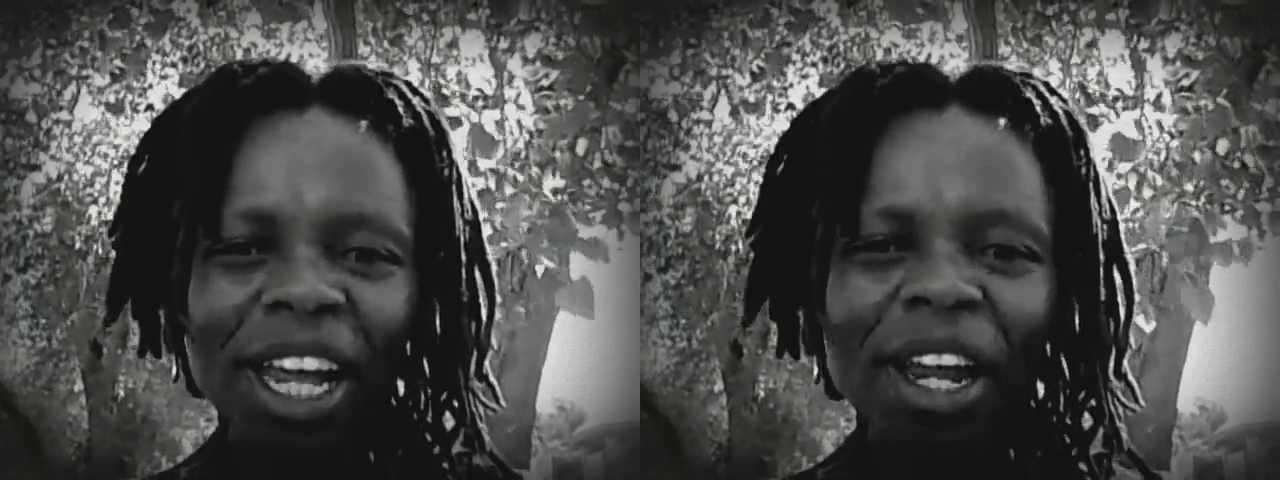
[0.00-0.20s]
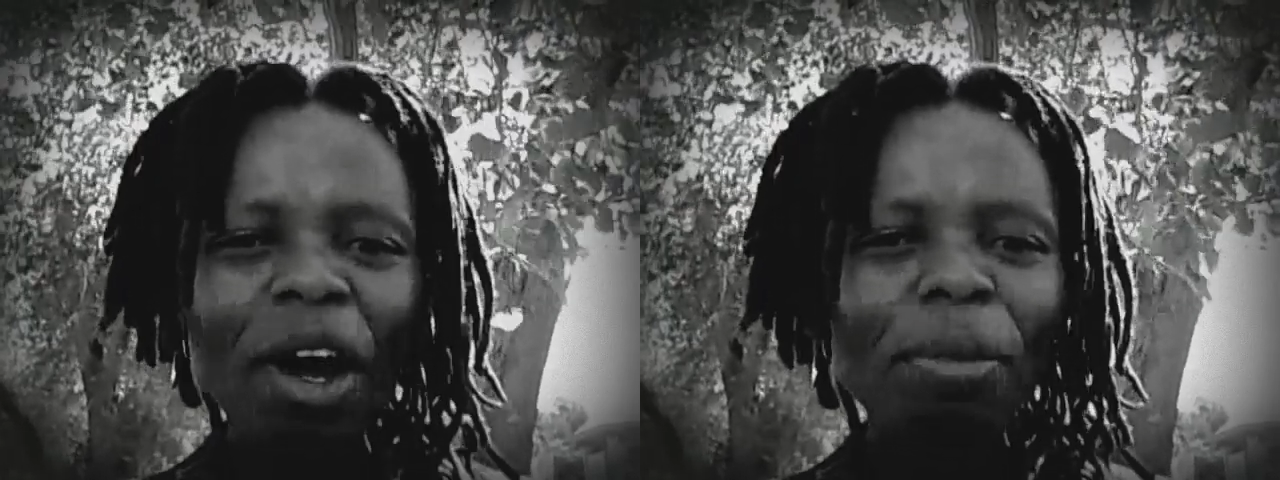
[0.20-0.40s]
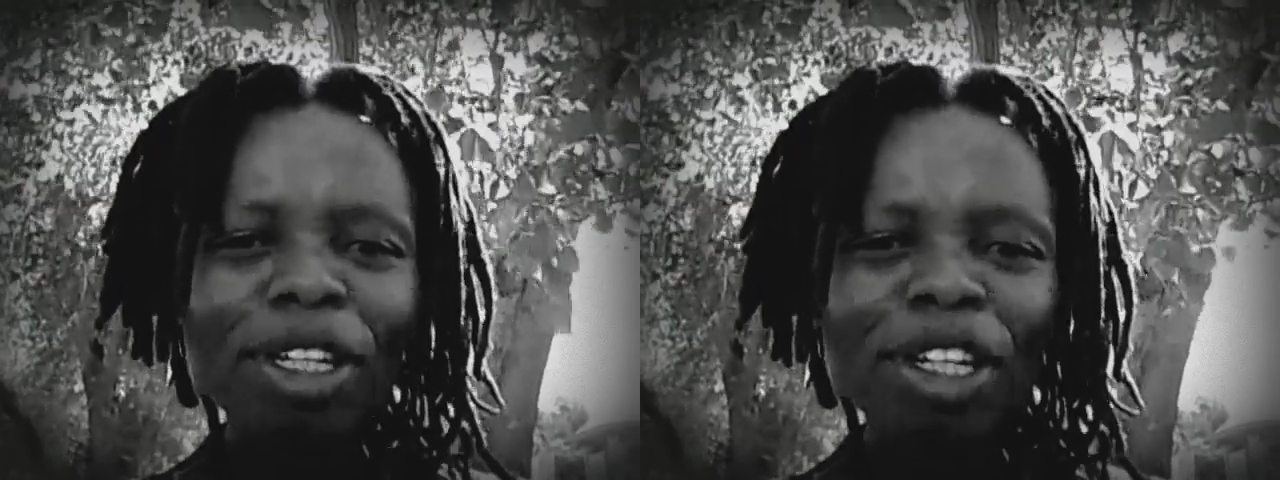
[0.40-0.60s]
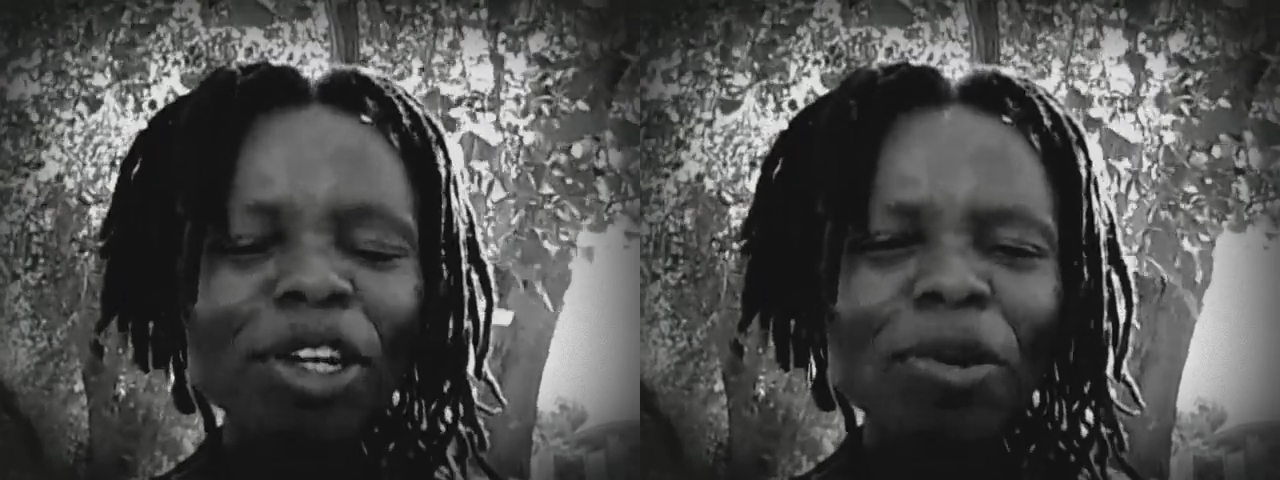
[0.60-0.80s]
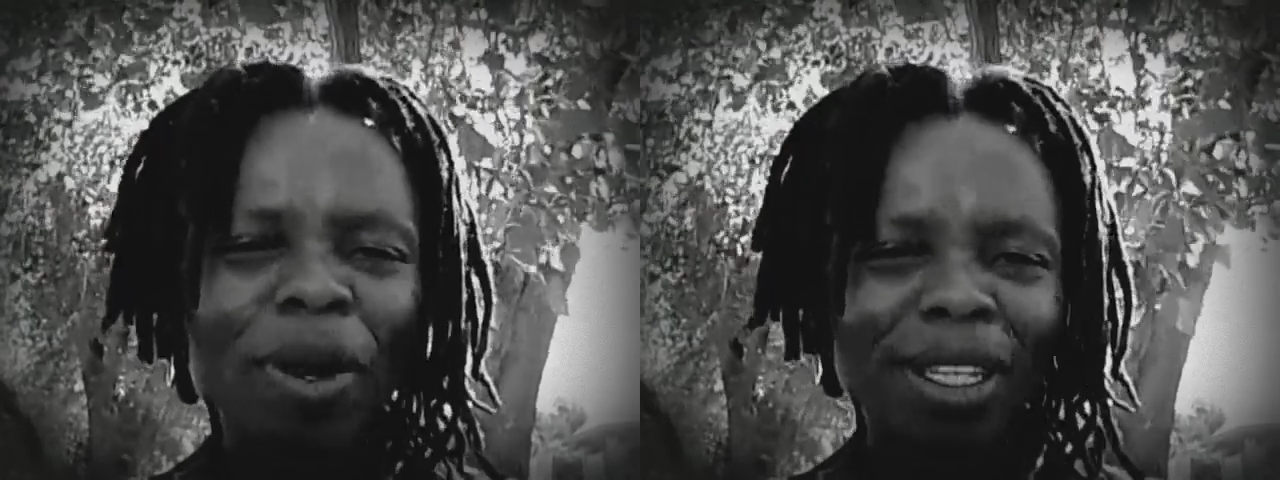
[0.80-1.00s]
Nobody
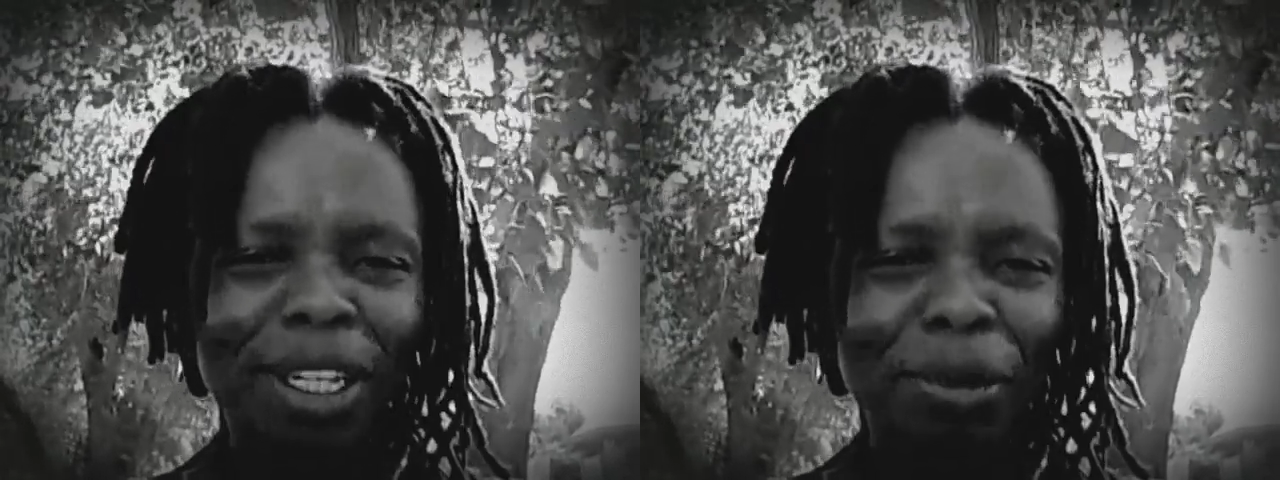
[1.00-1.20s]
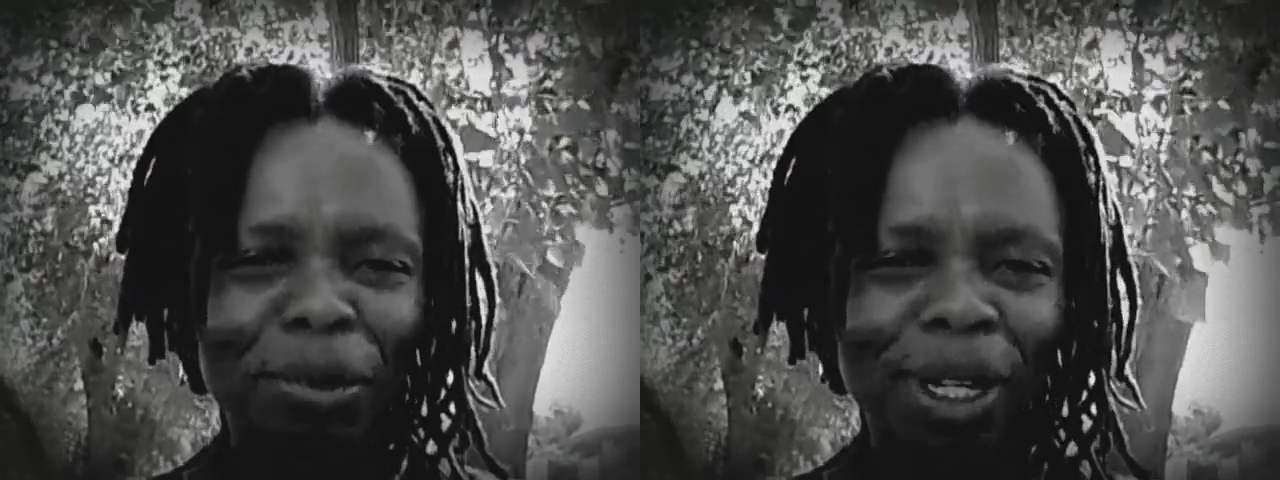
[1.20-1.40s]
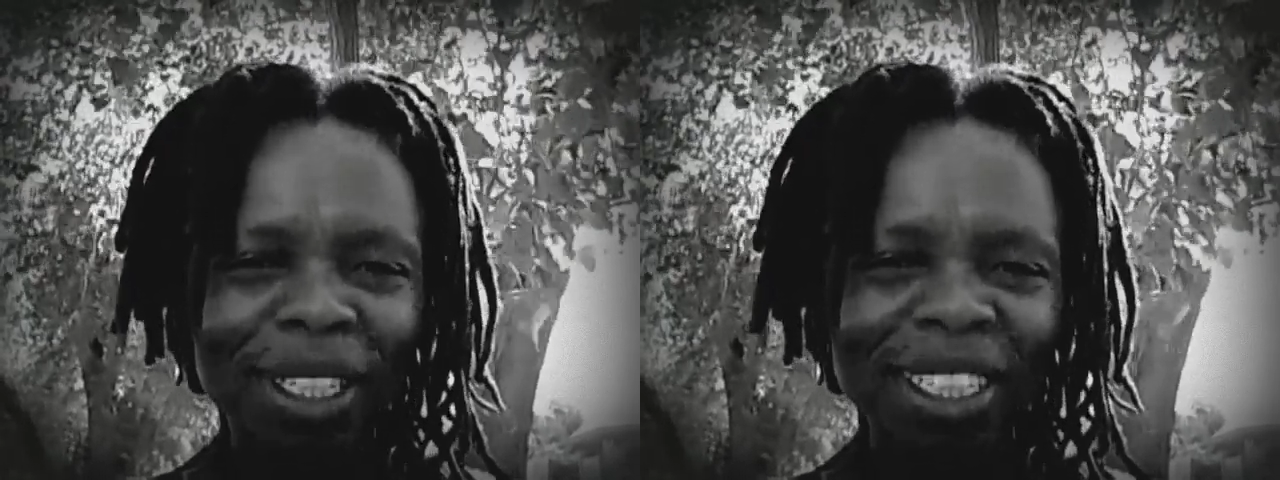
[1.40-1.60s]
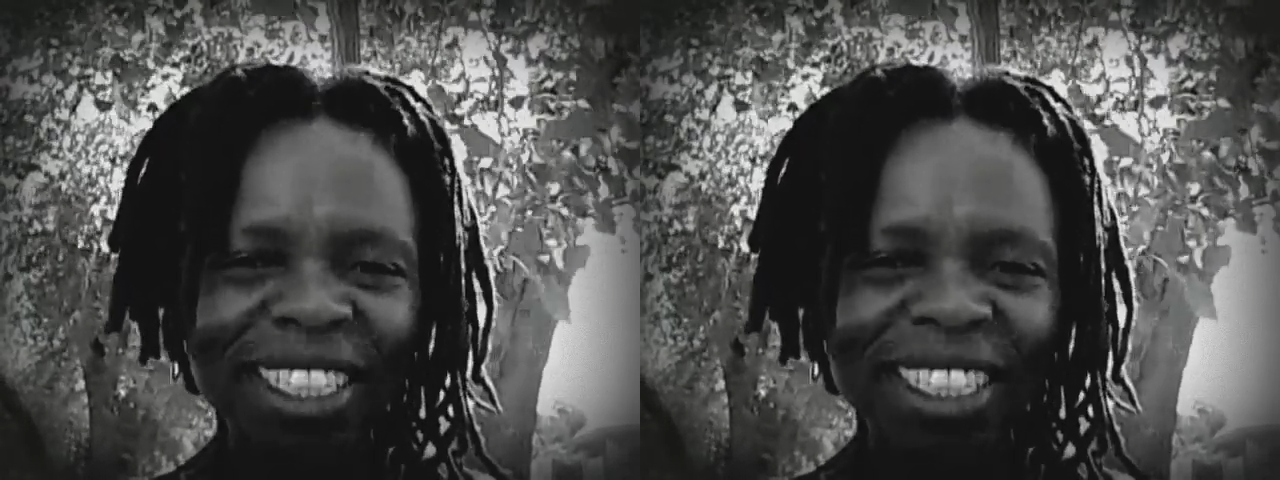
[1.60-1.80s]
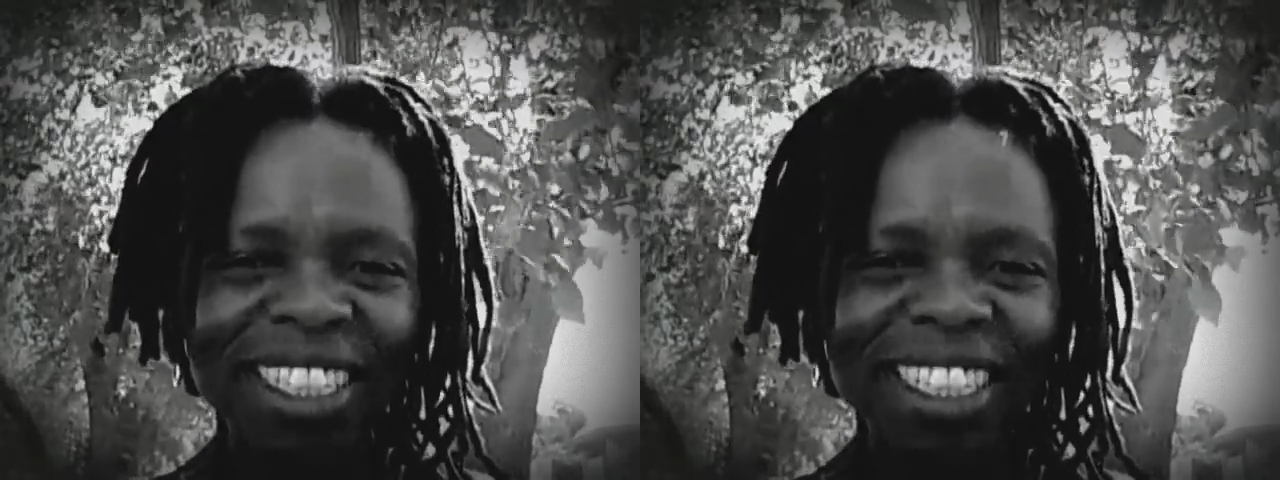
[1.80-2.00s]
knew what that
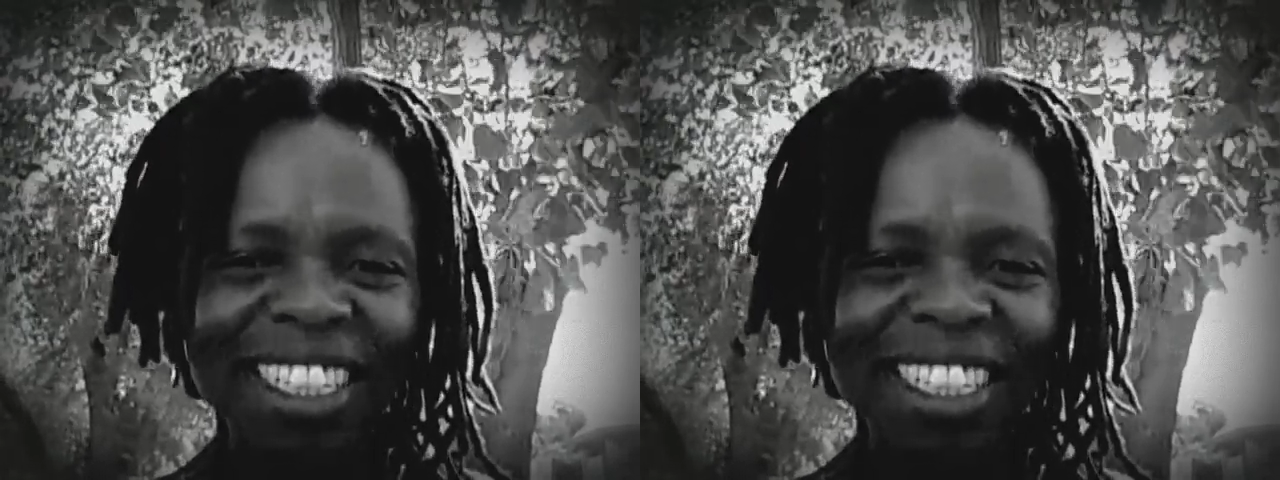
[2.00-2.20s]
was.